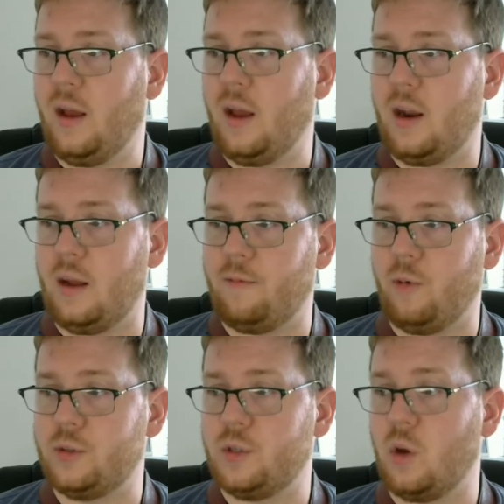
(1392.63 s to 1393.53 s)
and I'm
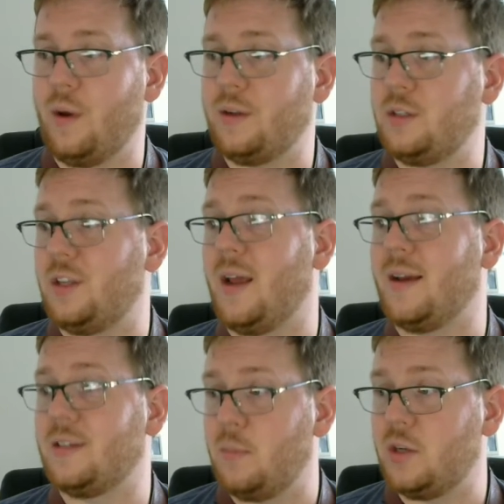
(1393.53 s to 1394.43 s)
forced to go on to the
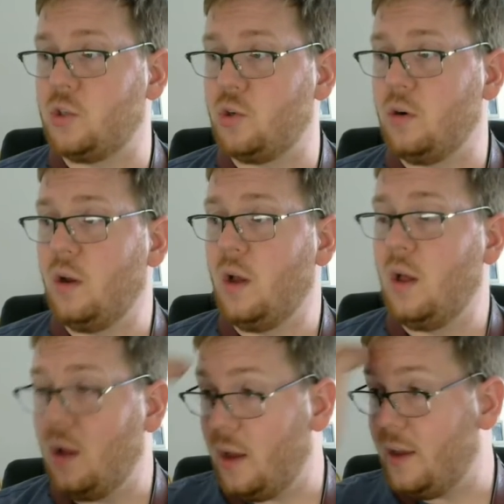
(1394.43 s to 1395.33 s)
next measure,
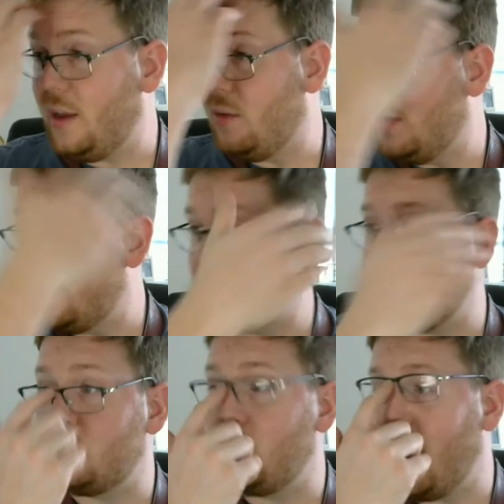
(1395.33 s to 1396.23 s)
it
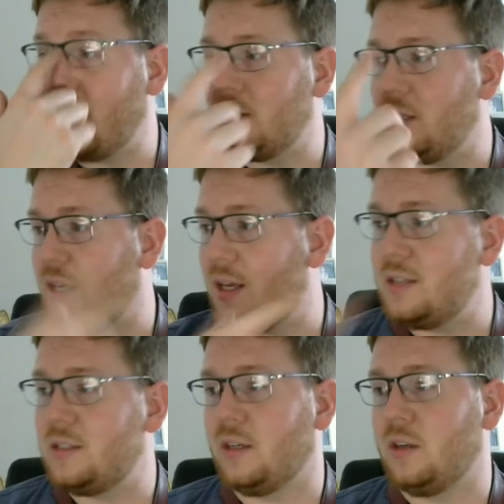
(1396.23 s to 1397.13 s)
resets back to the key
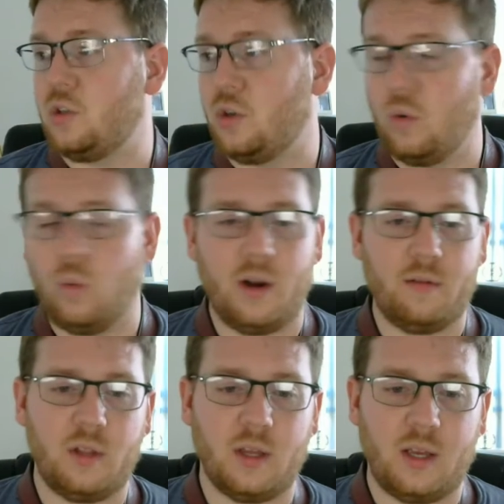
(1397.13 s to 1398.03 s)
signature, whatever
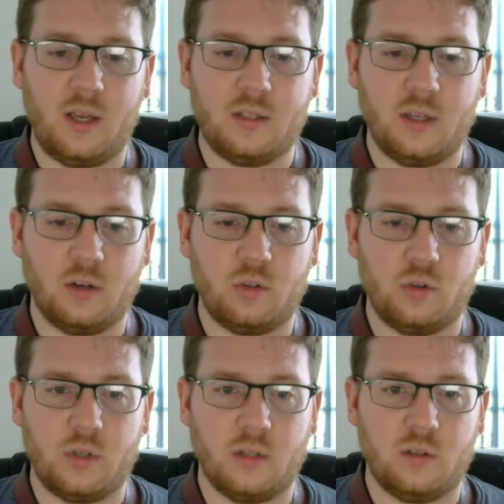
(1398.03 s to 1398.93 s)
the key signature
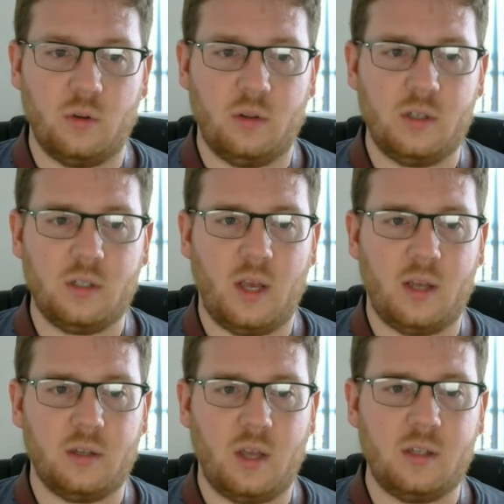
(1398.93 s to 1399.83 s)
said. So in this
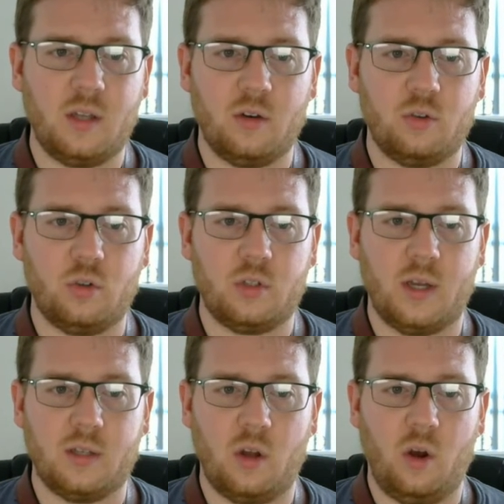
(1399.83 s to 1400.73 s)
case, key signature
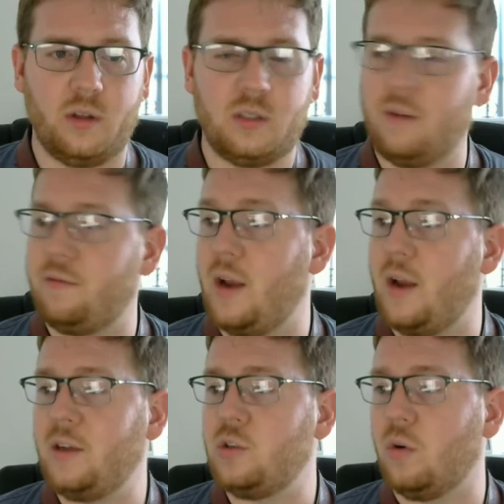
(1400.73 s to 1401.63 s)
says, oh, it's F
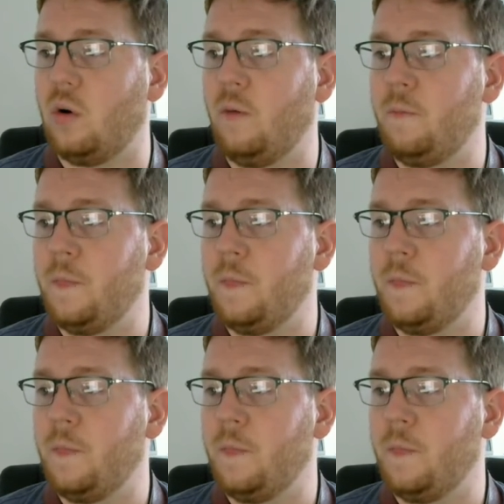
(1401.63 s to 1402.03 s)
natural.